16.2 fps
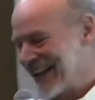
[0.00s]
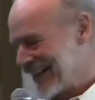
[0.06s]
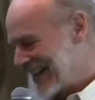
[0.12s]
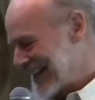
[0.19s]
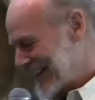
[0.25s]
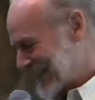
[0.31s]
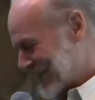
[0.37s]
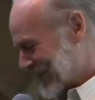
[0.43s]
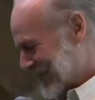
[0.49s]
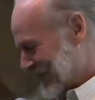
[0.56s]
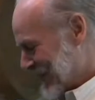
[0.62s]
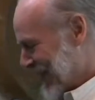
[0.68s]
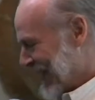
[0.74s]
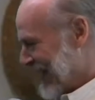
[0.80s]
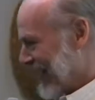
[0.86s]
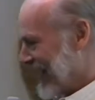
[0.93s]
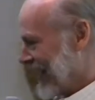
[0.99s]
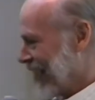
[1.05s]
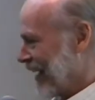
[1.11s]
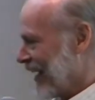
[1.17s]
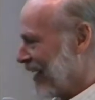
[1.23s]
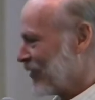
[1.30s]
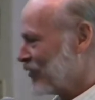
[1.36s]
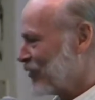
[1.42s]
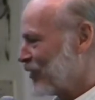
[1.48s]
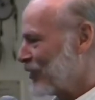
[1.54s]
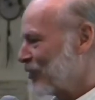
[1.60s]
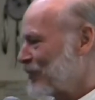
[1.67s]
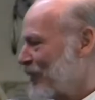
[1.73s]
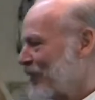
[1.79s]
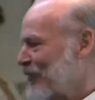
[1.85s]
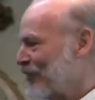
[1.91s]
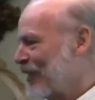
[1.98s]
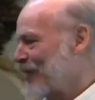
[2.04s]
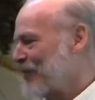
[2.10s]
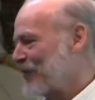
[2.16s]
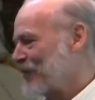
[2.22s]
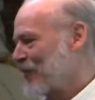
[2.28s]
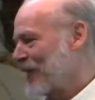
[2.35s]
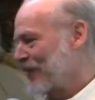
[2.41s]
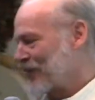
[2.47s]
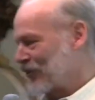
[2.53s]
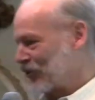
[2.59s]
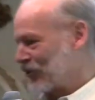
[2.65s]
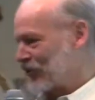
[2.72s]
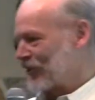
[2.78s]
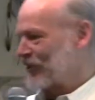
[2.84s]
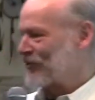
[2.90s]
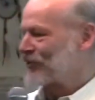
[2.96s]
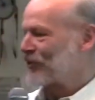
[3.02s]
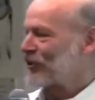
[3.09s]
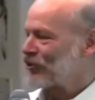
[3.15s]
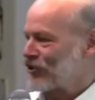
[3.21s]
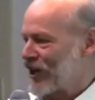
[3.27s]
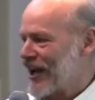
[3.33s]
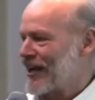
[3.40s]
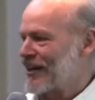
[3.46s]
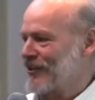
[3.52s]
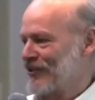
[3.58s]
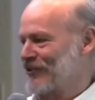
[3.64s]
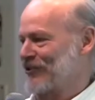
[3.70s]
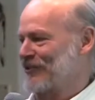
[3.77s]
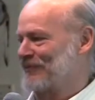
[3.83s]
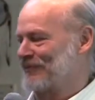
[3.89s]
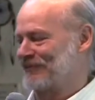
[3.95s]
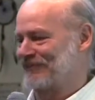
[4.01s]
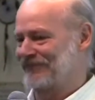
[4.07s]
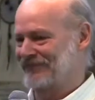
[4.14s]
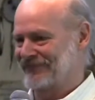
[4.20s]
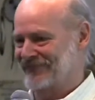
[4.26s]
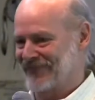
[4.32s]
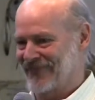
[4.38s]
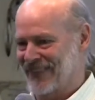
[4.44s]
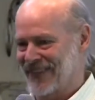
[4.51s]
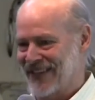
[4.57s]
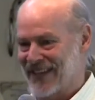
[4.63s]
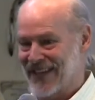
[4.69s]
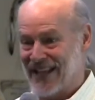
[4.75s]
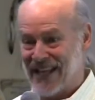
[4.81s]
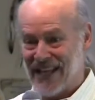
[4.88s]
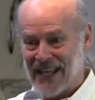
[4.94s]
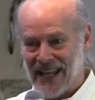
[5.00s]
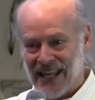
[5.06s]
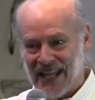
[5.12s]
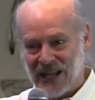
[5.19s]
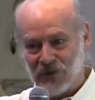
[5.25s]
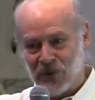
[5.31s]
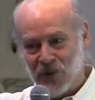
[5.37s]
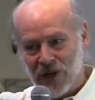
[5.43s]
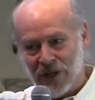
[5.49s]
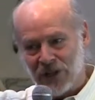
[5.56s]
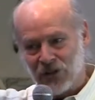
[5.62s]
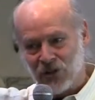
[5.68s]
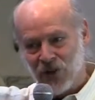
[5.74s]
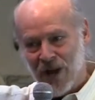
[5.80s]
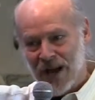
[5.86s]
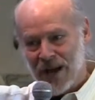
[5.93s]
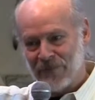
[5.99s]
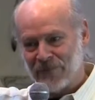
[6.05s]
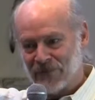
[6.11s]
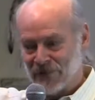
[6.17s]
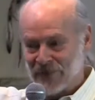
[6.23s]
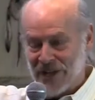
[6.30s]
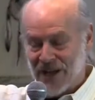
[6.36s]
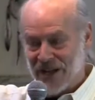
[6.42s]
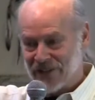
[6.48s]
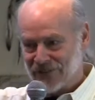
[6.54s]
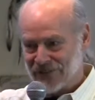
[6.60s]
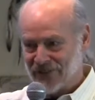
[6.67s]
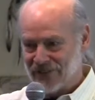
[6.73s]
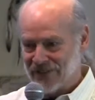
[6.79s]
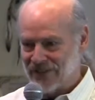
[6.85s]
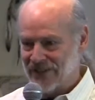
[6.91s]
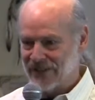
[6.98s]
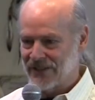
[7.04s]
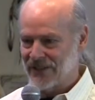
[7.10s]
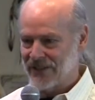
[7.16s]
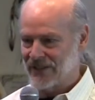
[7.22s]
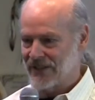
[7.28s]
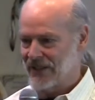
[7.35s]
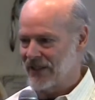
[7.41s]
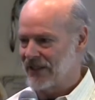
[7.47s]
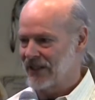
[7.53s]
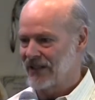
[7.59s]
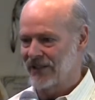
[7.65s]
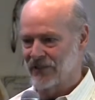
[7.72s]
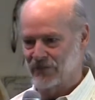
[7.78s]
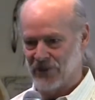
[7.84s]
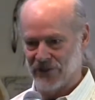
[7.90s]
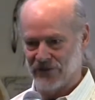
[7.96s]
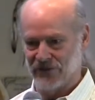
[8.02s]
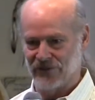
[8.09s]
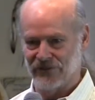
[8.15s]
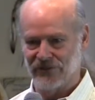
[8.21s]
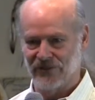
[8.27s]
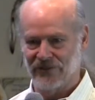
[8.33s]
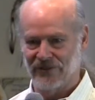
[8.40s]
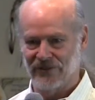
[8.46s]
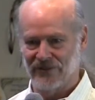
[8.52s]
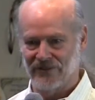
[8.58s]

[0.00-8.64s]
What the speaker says: And that is, as soon as we say we want to shift channels, and we want to drop from constant thinking into presence,